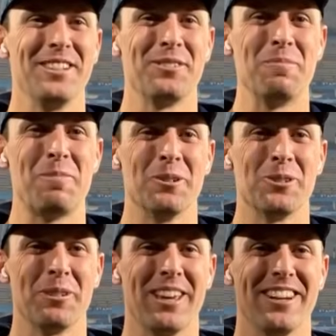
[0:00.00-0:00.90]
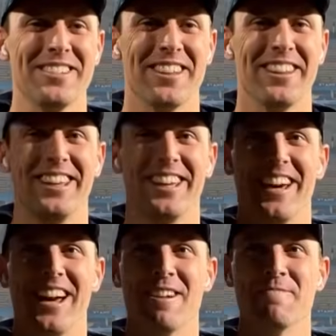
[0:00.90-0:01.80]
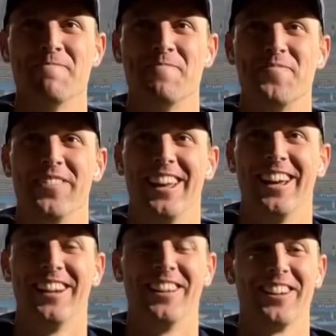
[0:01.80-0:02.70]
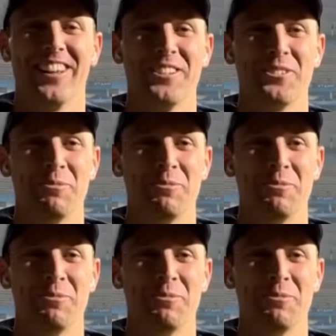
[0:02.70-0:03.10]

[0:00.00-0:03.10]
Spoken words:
Yeah, definitely bowl some cutters, I think. Yeah, it looked